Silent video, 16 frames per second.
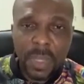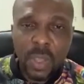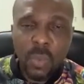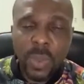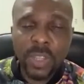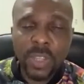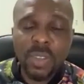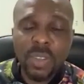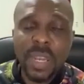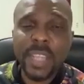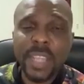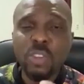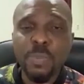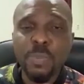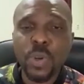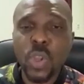We need to learn
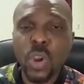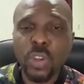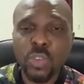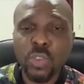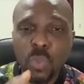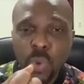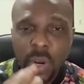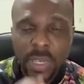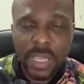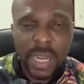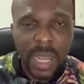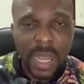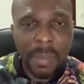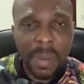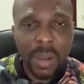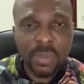to put God's word in
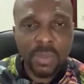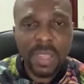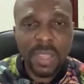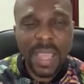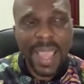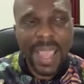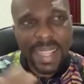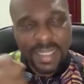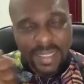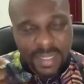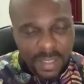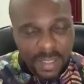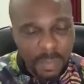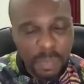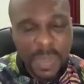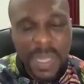our mouth and
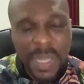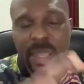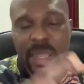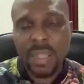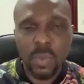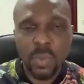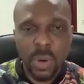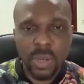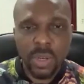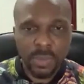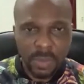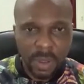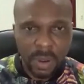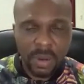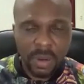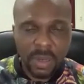speak the word of
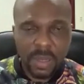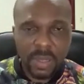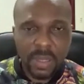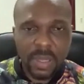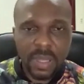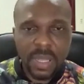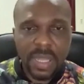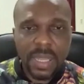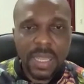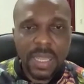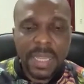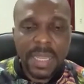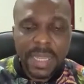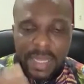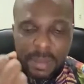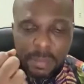God.
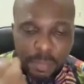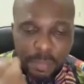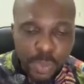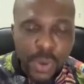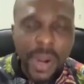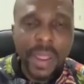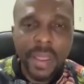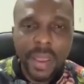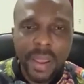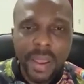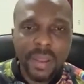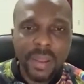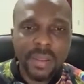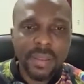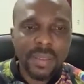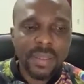Prayer
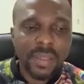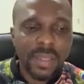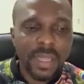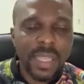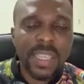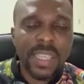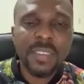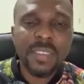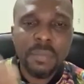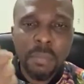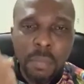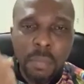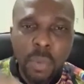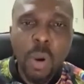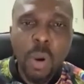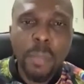is
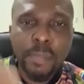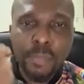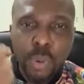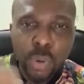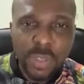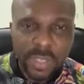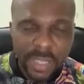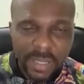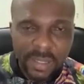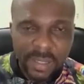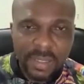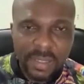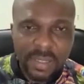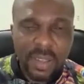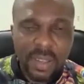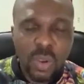more
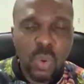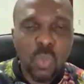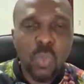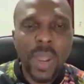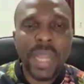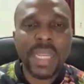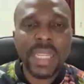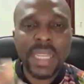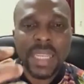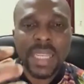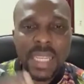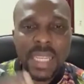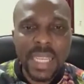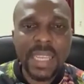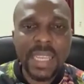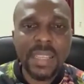potent when it
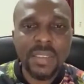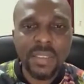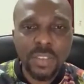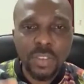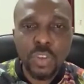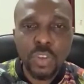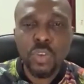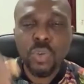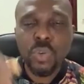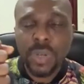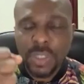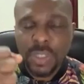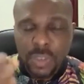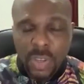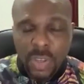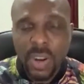is you
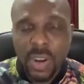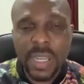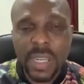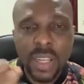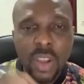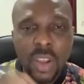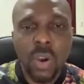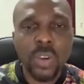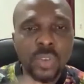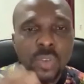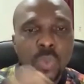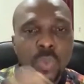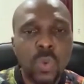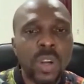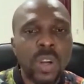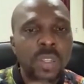returning God's
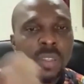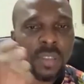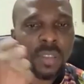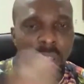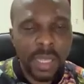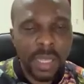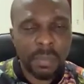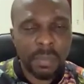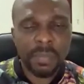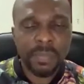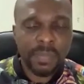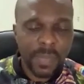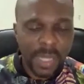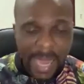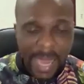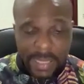word to him,
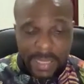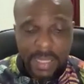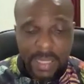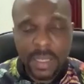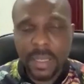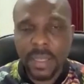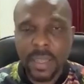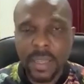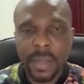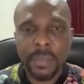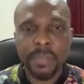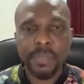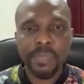like they did here.